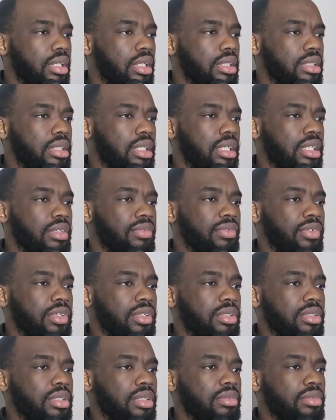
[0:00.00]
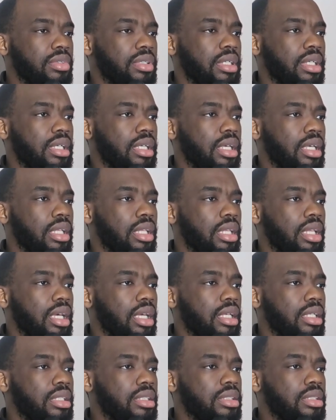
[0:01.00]
Let's get the video to one they care
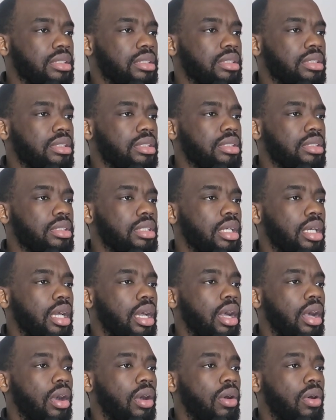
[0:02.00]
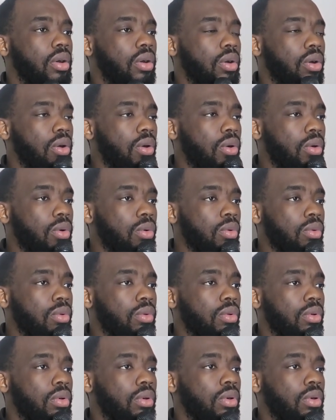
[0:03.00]
likes. Oh!